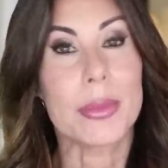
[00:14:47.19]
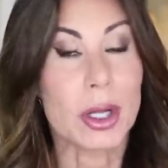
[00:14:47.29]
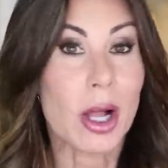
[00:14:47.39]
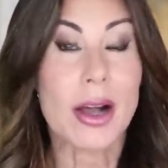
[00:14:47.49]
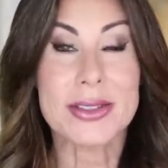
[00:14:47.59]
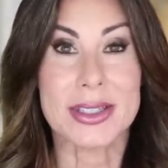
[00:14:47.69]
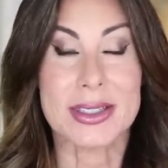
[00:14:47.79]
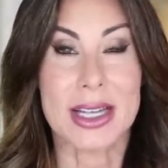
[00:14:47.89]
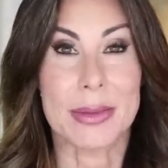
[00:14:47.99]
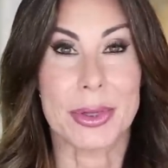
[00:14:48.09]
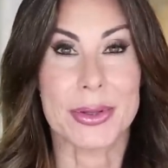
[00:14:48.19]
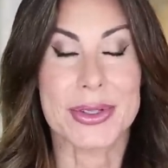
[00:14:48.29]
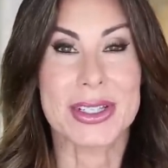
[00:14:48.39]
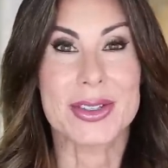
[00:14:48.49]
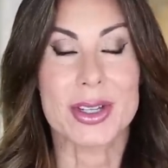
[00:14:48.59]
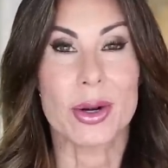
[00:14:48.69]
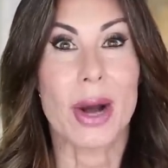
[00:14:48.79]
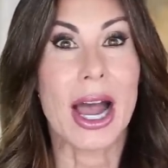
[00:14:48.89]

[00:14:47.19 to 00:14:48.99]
closet staples, so